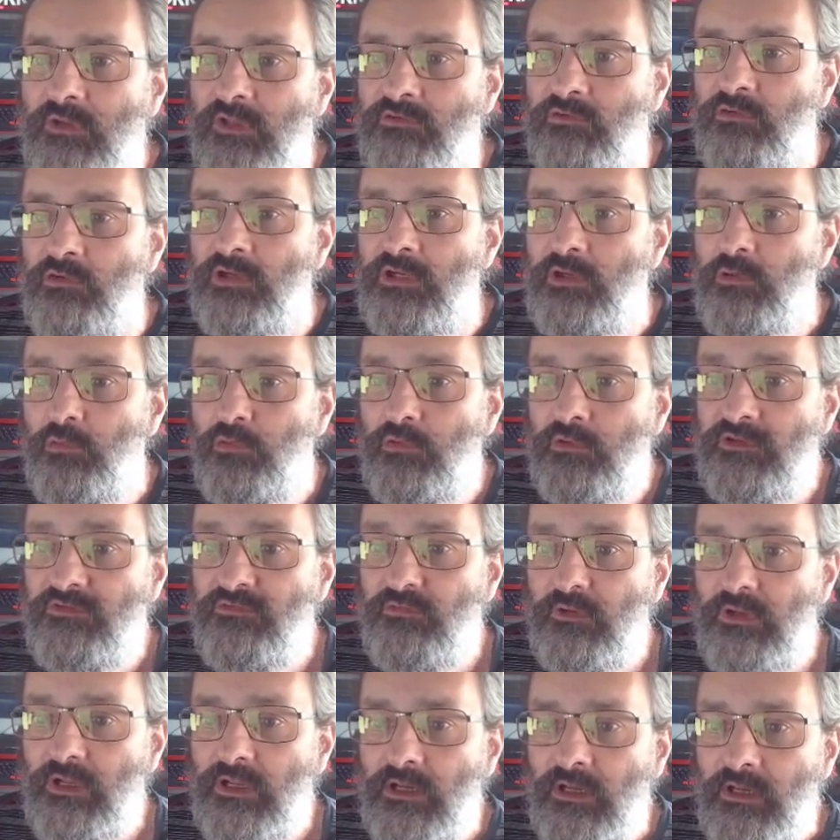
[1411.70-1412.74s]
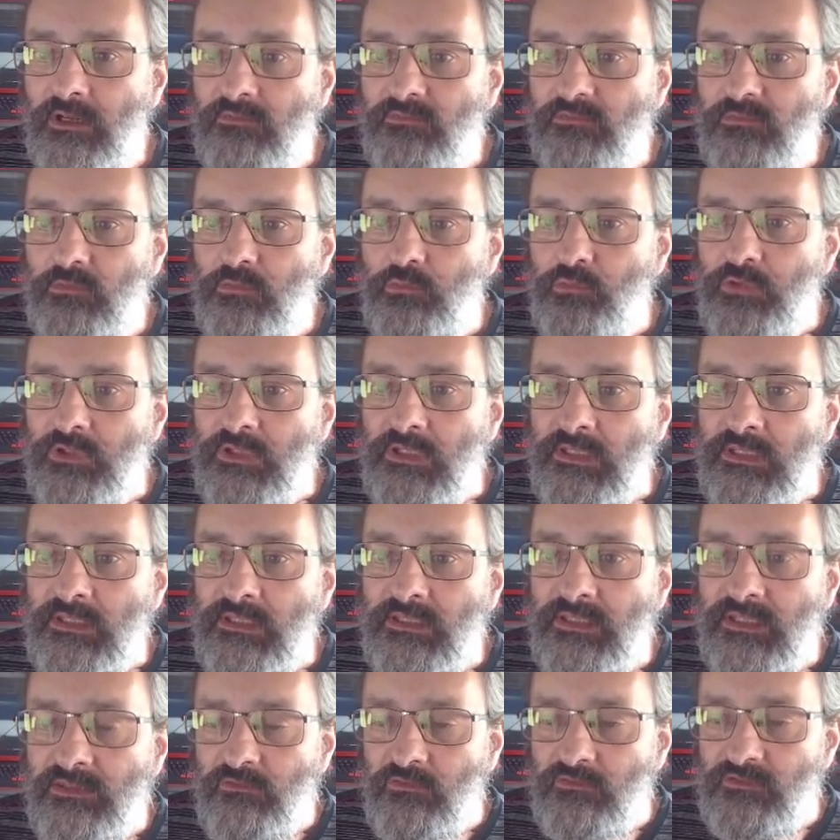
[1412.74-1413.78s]
the hero is alive, we
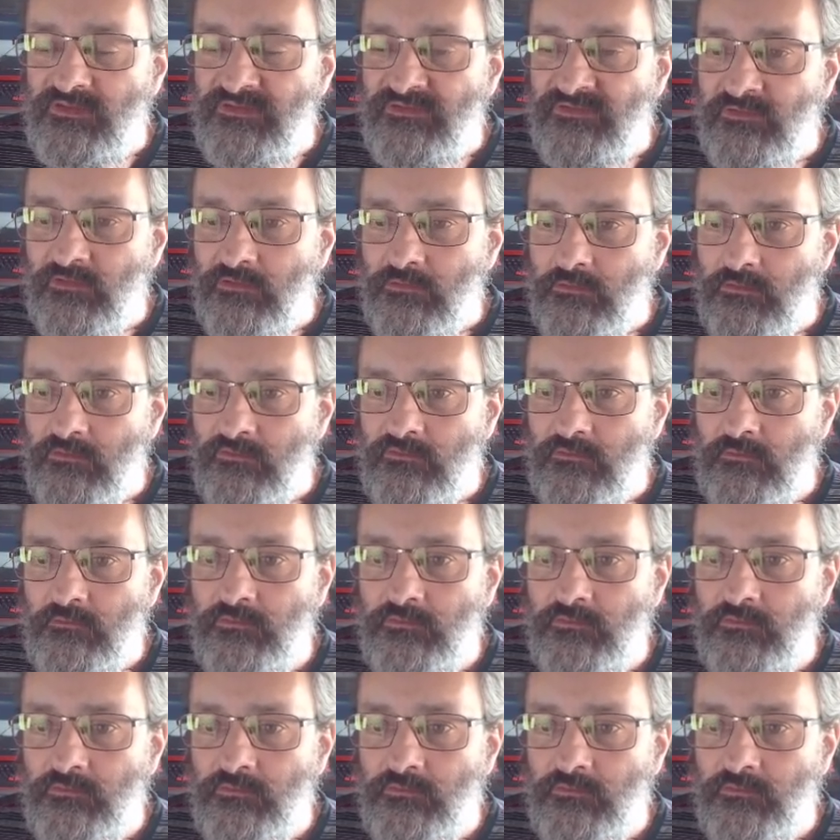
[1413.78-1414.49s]
get the distance.